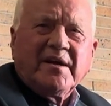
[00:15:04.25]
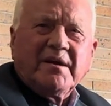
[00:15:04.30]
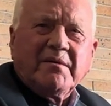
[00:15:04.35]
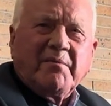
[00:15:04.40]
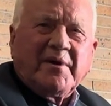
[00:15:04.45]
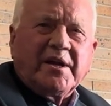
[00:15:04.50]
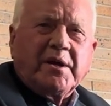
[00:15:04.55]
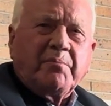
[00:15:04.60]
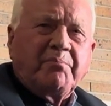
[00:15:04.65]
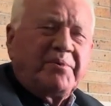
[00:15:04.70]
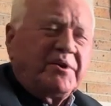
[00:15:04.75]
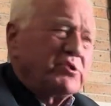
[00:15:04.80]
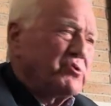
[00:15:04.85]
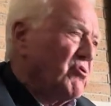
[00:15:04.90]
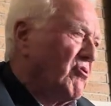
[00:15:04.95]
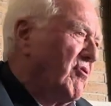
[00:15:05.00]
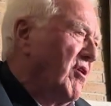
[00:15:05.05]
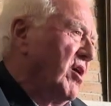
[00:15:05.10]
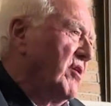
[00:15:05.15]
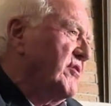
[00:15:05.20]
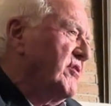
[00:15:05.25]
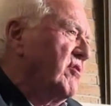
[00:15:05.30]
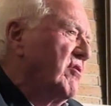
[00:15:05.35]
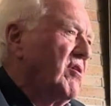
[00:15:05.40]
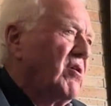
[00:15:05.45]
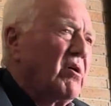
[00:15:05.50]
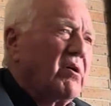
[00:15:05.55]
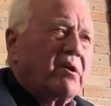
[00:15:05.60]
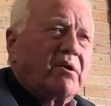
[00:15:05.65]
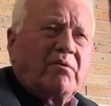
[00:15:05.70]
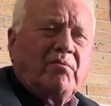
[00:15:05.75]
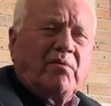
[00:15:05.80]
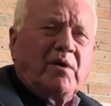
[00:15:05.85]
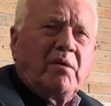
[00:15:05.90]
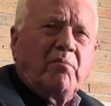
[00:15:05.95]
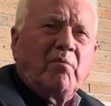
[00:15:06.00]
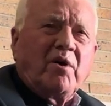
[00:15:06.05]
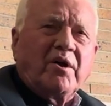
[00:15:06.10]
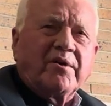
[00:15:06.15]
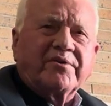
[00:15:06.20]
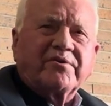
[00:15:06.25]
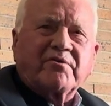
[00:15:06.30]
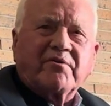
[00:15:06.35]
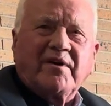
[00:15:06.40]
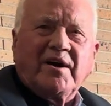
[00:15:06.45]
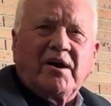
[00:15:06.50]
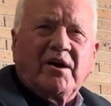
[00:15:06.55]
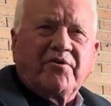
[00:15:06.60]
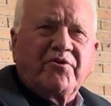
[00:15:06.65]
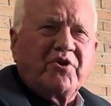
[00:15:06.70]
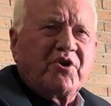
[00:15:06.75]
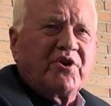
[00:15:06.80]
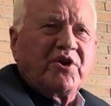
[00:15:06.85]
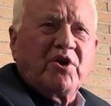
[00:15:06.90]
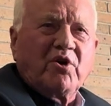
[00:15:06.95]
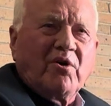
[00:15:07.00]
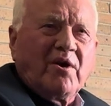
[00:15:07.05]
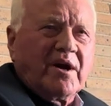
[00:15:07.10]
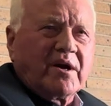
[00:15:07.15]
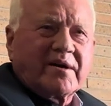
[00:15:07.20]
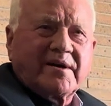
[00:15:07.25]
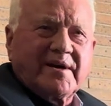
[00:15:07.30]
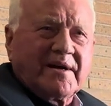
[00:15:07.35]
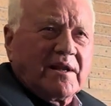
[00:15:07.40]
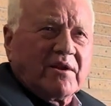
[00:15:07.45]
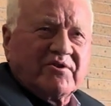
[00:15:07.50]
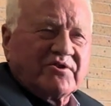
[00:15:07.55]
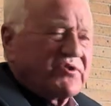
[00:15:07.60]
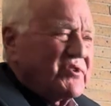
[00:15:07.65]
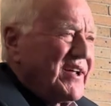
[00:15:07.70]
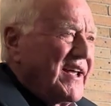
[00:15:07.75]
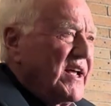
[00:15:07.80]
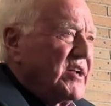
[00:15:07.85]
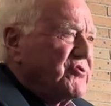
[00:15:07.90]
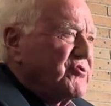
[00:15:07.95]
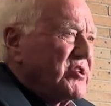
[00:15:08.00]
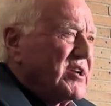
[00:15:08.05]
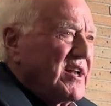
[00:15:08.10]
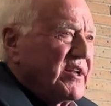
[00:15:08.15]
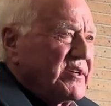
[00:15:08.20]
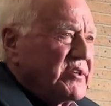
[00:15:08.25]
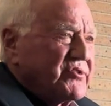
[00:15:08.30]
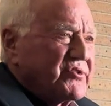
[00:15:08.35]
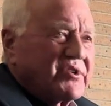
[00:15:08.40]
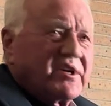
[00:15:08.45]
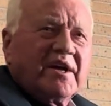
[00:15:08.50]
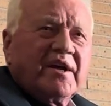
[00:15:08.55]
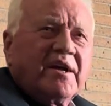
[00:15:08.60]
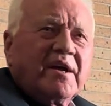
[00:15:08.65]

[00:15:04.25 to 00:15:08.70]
Might it be Toronto, Ottawa, Montreal, New York, Los Angeles.